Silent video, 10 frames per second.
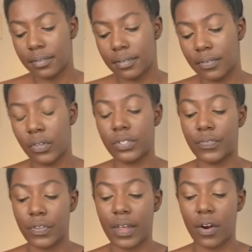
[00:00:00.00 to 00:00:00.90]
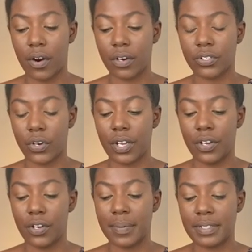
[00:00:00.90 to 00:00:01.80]
for those of you that are starting a
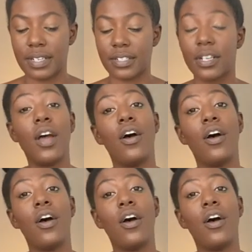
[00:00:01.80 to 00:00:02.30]
new business,